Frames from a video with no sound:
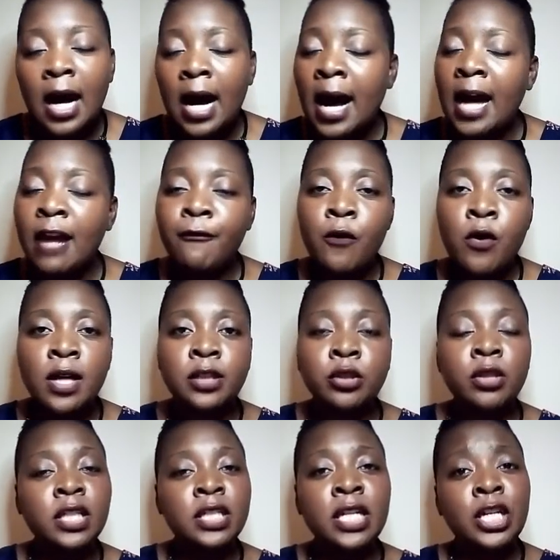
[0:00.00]
I focus
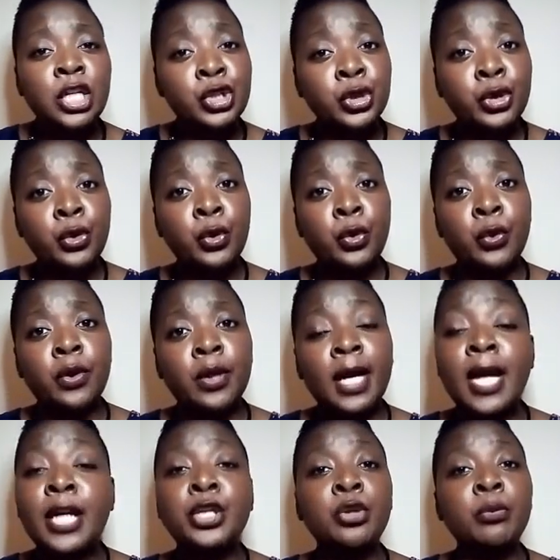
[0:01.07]
on international law
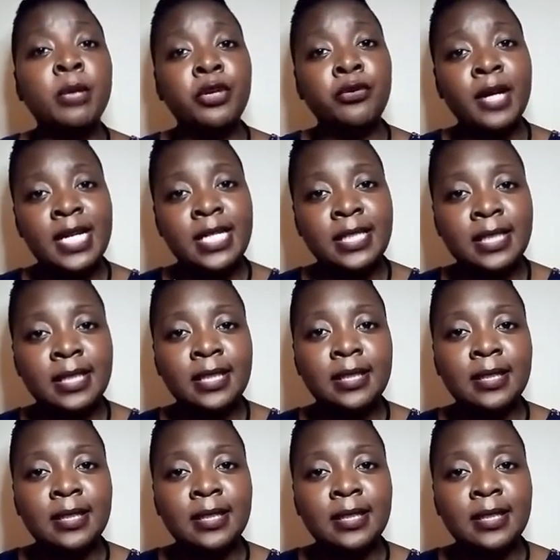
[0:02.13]
and human rights.